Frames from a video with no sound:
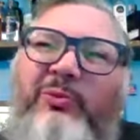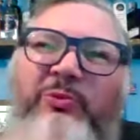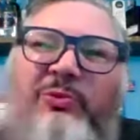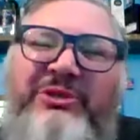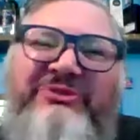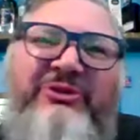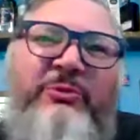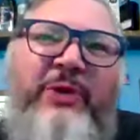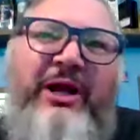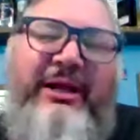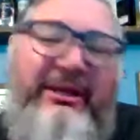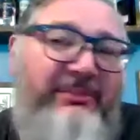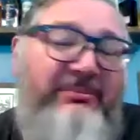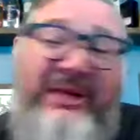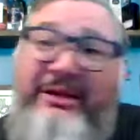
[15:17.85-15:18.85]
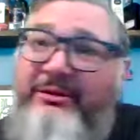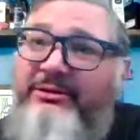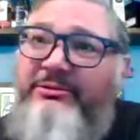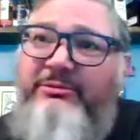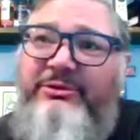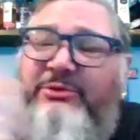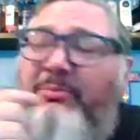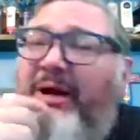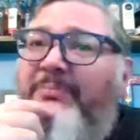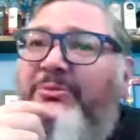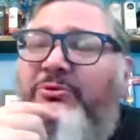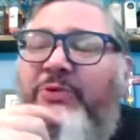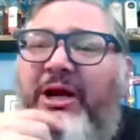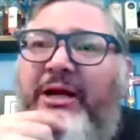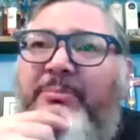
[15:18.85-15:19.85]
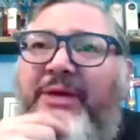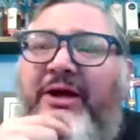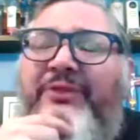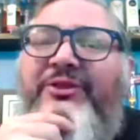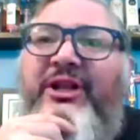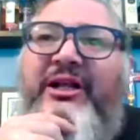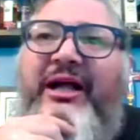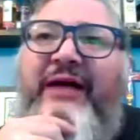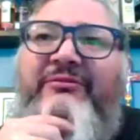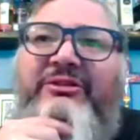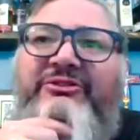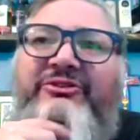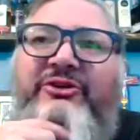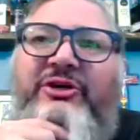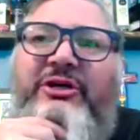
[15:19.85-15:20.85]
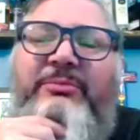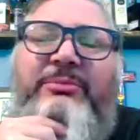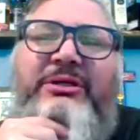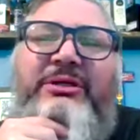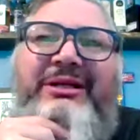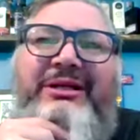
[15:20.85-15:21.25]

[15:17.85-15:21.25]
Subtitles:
reason why you might be right about the agave syrup.